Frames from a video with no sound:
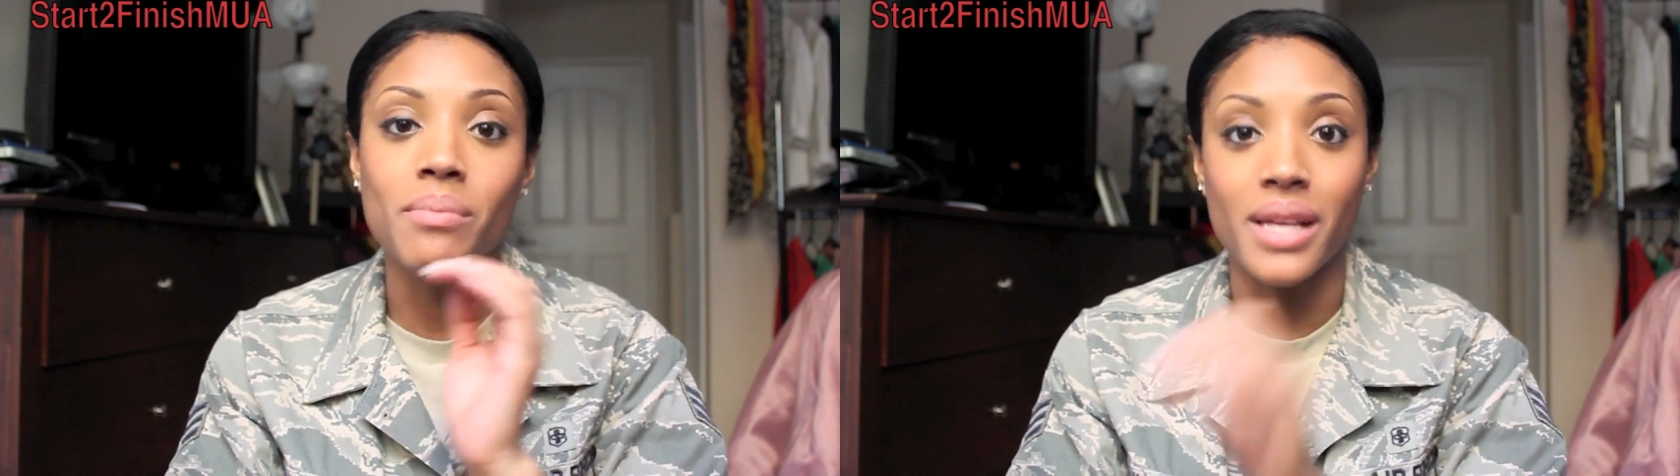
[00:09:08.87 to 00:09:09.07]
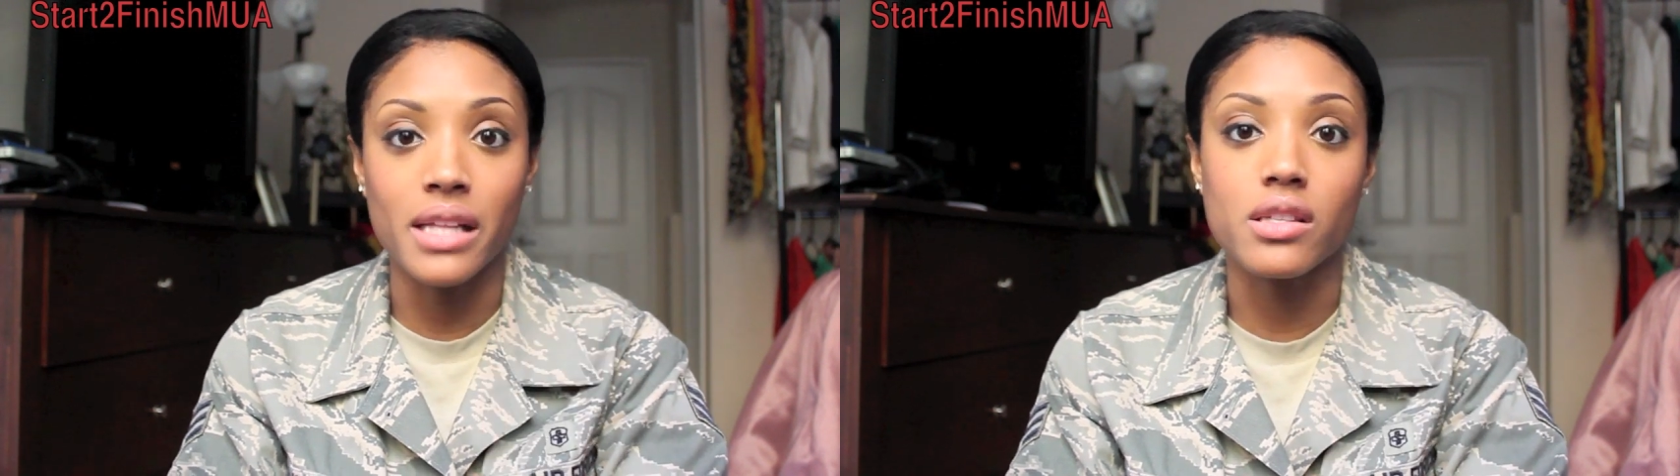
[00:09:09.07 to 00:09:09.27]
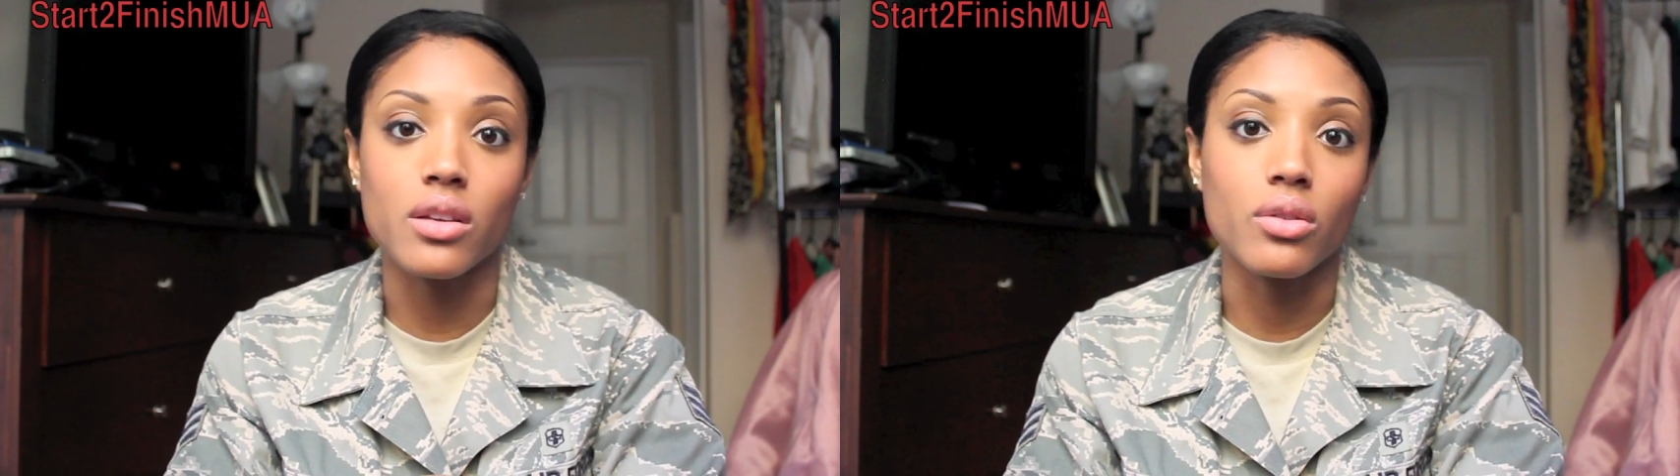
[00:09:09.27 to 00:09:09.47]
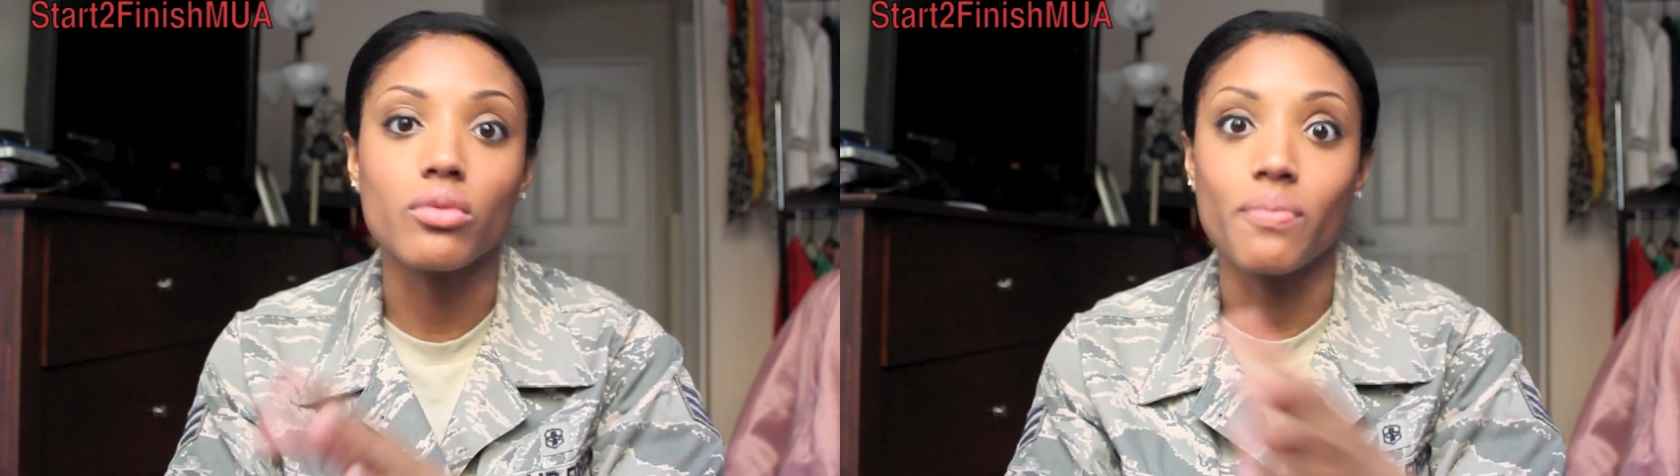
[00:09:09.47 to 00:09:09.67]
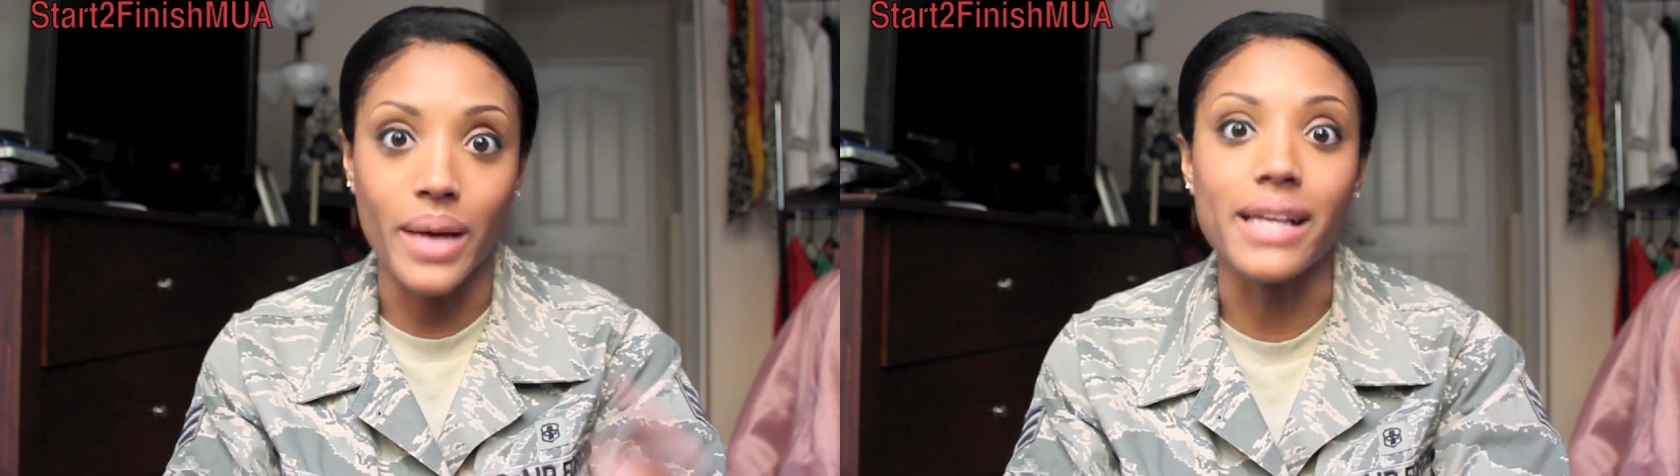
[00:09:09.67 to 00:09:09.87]
mean to
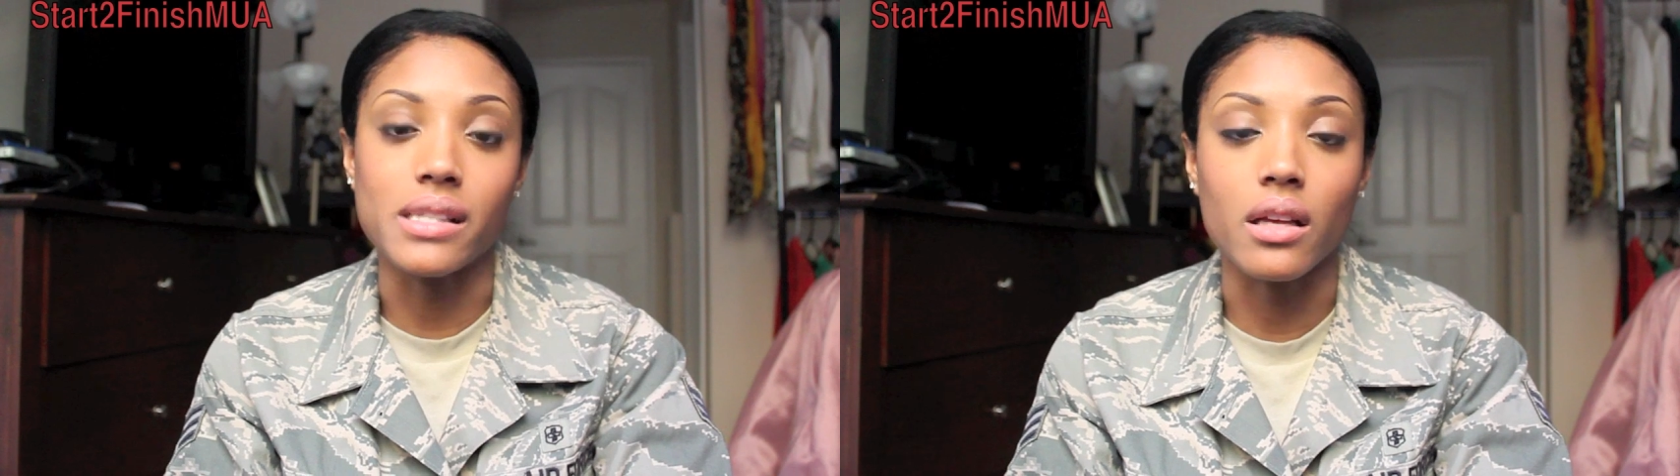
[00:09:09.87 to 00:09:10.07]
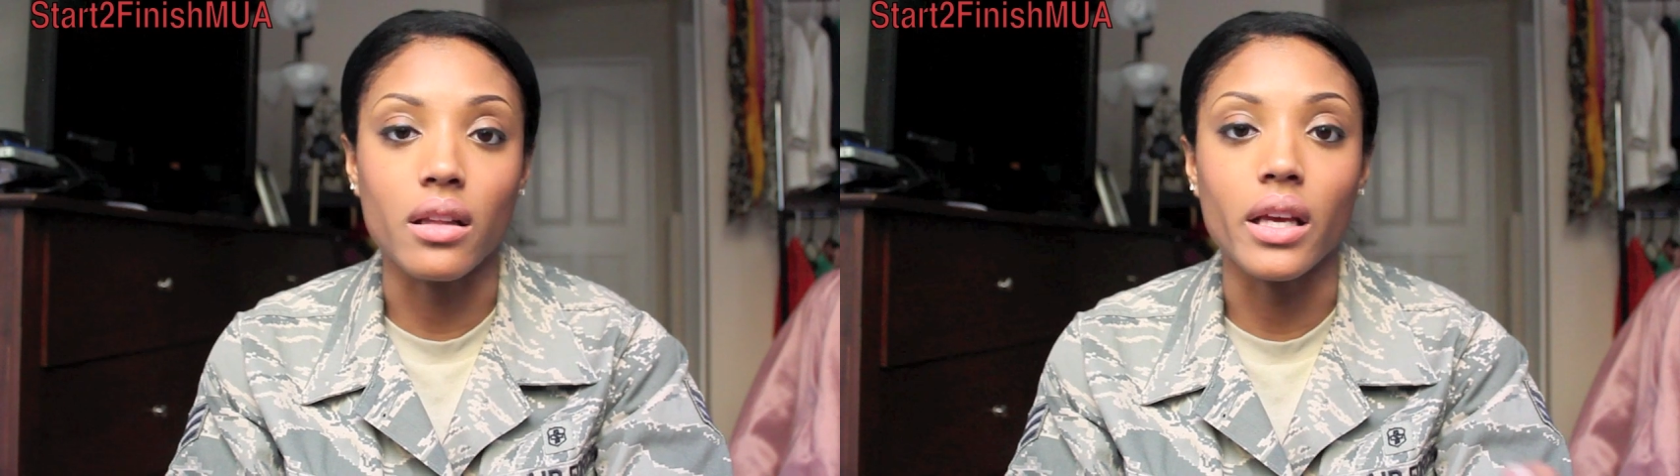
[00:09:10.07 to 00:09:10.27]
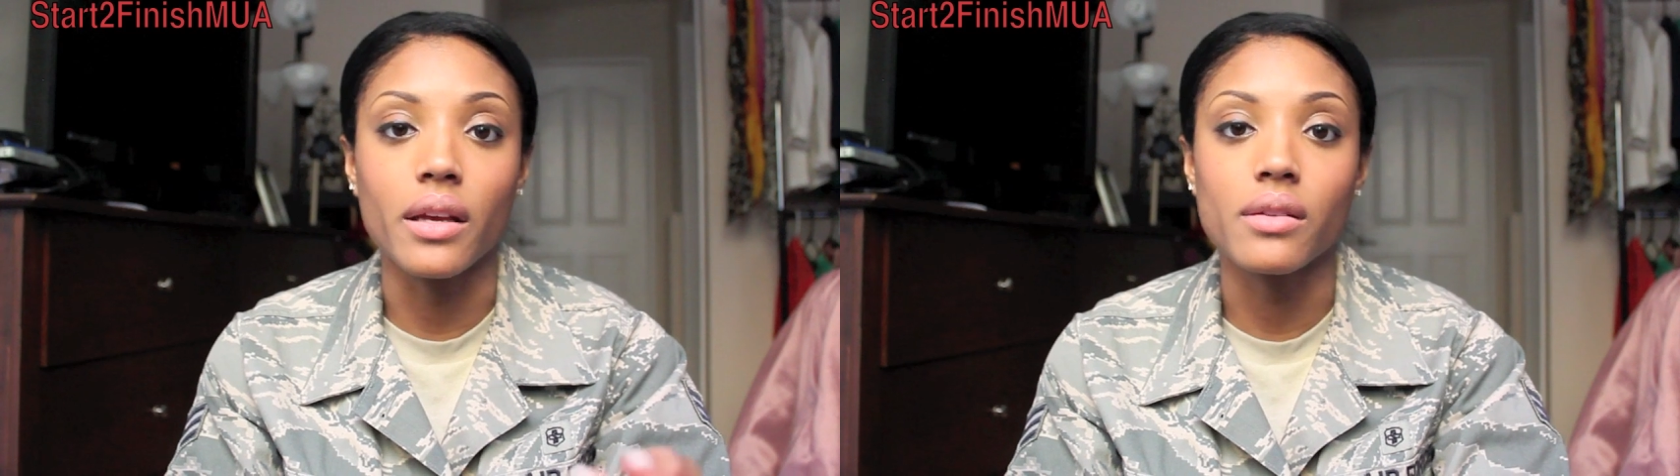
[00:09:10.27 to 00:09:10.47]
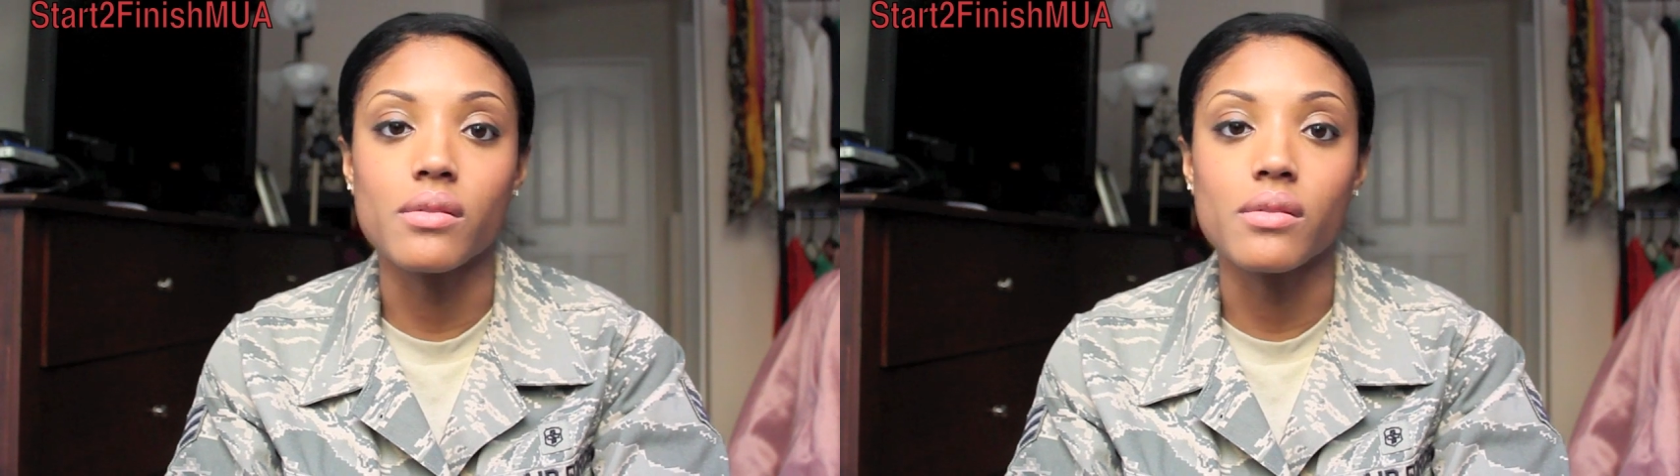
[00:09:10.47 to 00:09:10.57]
you, basically.